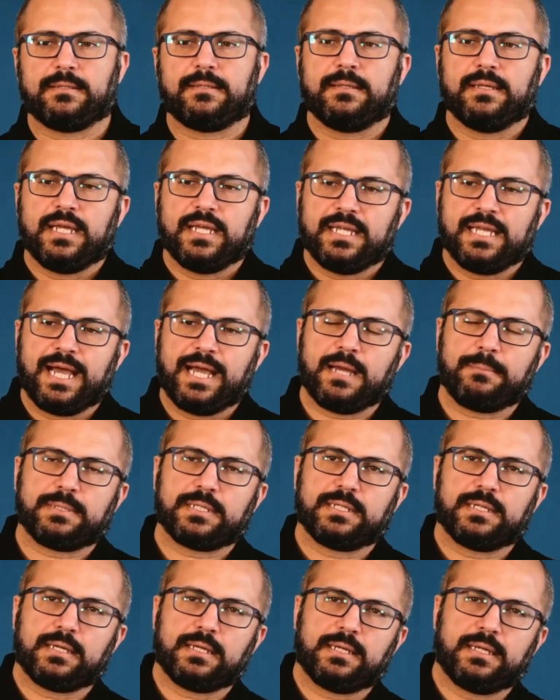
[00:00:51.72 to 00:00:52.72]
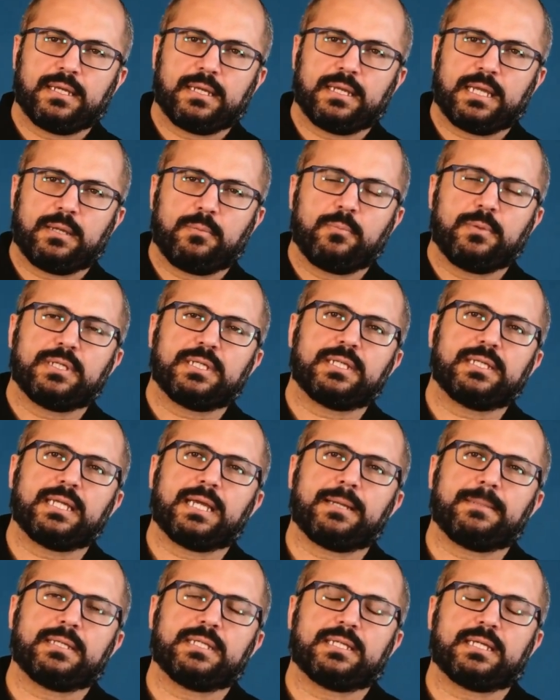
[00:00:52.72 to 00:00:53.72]
collapsed and was
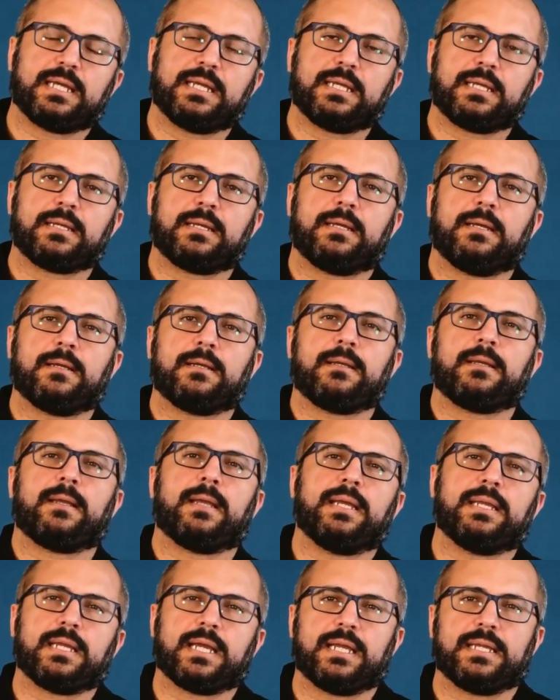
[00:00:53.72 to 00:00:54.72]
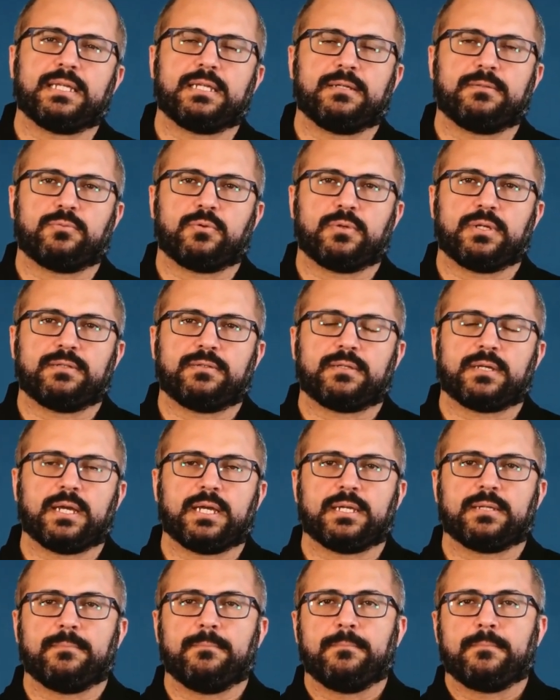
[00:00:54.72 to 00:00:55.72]
devastated in
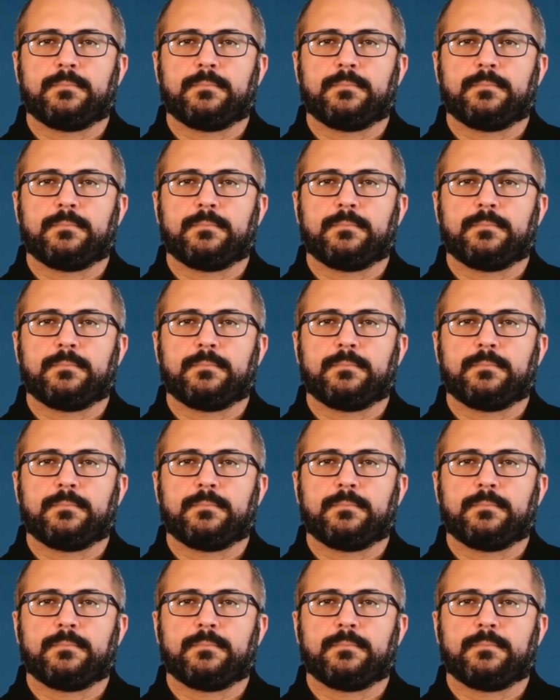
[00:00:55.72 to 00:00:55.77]
1945.